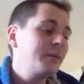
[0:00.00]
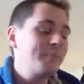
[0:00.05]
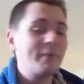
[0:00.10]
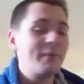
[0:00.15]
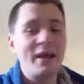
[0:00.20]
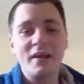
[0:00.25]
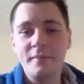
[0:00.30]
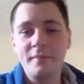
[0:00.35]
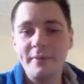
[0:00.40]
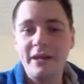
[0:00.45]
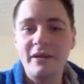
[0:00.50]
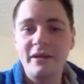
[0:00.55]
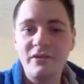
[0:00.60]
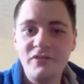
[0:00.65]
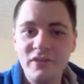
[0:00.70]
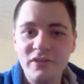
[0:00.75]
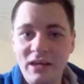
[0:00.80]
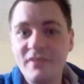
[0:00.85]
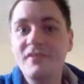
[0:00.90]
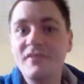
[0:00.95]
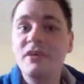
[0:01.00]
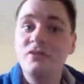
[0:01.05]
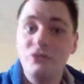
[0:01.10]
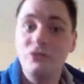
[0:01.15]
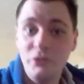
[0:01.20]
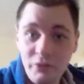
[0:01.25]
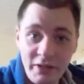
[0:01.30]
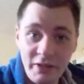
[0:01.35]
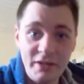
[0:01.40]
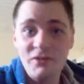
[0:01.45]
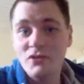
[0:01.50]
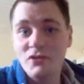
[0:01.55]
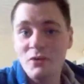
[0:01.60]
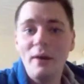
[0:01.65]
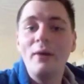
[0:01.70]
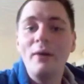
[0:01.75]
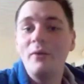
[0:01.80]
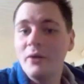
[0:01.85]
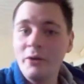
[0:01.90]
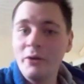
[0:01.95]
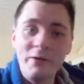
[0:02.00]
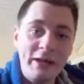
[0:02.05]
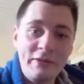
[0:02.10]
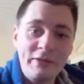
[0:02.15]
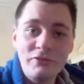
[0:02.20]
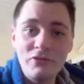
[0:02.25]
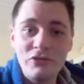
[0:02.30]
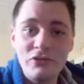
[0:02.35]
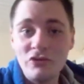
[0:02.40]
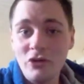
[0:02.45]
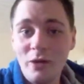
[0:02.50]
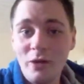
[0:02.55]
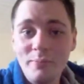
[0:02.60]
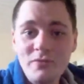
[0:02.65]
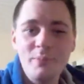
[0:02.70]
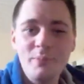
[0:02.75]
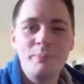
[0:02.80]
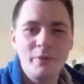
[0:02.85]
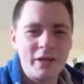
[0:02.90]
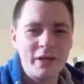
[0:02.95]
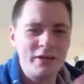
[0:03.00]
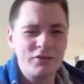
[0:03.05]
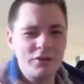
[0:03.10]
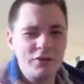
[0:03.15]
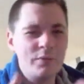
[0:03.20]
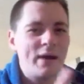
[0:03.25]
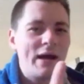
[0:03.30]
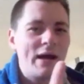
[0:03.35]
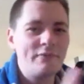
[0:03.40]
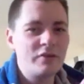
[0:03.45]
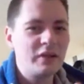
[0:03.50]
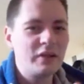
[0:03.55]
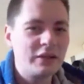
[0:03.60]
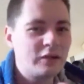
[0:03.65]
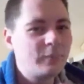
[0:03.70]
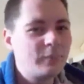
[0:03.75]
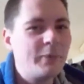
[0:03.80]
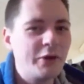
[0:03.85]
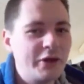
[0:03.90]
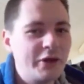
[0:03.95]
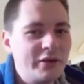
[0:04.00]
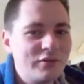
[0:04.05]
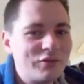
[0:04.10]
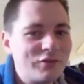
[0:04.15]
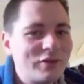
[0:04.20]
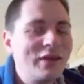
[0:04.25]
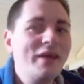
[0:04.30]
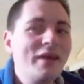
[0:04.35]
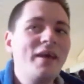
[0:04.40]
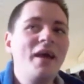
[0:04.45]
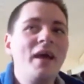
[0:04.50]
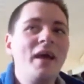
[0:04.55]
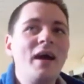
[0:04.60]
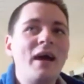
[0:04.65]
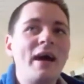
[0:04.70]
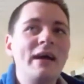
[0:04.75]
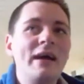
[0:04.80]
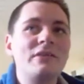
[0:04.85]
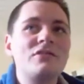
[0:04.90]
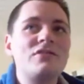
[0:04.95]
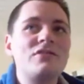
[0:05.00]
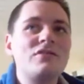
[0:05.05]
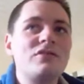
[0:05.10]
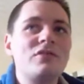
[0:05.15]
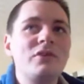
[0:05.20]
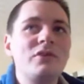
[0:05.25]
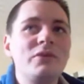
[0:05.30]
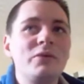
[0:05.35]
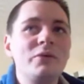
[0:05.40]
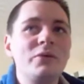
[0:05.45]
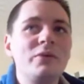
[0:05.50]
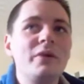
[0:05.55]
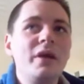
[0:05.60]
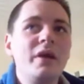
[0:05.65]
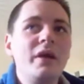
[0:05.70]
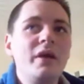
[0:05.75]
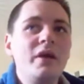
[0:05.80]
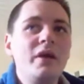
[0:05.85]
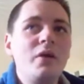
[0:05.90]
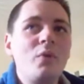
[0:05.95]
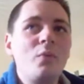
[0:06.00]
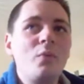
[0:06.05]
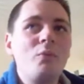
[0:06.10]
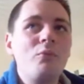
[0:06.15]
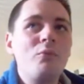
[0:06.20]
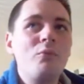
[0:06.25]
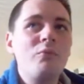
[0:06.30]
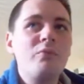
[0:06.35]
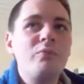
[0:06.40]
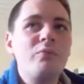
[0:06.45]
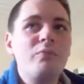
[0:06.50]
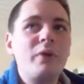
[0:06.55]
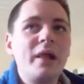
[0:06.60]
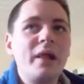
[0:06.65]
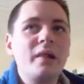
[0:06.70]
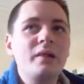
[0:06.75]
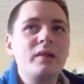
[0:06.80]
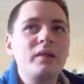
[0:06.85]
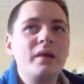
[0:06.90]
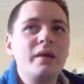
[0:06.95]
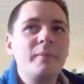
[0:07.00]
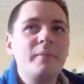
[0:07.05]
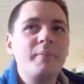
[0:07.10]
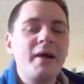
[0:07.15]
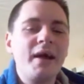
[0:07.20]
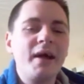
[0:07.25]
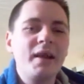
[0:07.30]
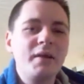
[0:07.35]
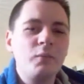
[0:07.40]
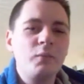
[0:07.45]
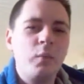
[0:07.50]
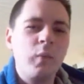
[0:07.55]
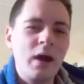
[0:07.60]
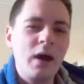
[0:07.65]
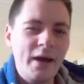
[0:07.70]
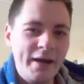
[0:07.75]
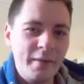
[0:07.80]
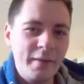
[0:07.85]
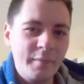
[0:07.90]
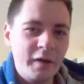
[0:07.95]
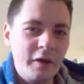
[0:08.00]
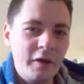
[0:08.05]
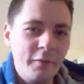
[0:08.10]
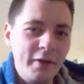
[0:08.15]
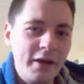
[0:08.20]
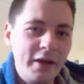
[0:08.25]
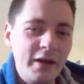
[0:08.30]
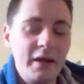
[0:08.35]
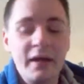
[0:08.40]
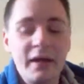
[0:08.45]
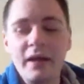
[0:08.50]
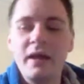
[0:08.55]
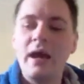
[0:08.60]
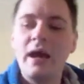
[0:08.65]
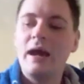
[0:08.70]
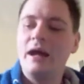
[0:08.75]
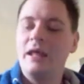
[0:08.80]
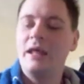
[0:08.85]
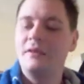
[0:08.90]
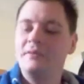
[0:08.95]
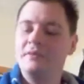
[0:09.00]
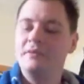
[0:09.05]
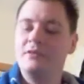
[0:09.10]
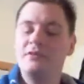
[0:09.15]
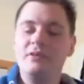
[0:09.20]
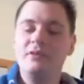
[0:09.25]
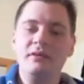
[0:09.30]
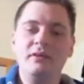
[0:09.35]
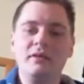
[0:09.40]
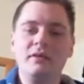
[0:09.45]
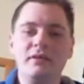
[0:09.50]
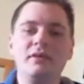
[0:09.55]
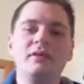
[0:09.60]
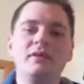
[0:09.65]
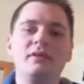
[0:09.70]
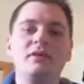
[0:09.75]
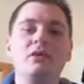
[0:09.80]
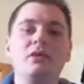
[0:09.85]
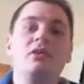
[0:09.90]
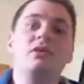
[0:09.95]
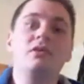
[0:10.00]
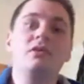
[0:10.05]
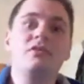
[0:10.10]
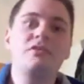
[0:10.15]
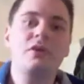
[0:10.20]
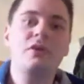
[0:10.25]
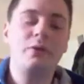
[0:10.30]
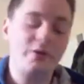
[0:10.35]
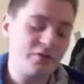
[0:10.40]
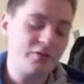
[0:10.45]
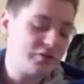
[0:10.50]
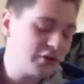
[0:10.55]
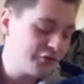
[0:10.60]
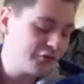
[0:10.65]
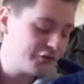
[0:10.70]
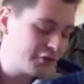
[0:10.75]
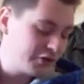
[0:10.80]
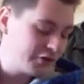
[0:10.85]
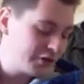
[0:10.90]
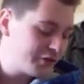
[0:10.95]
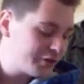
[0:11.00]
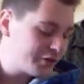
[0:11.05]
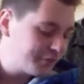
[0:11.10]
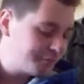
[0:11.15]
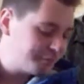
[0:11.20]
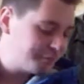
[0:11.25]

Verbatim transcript: Mainly because, yes, I do need to go out and go down to the shops, but I do have a little point as to, well, partly why I'm going and so on and so forth.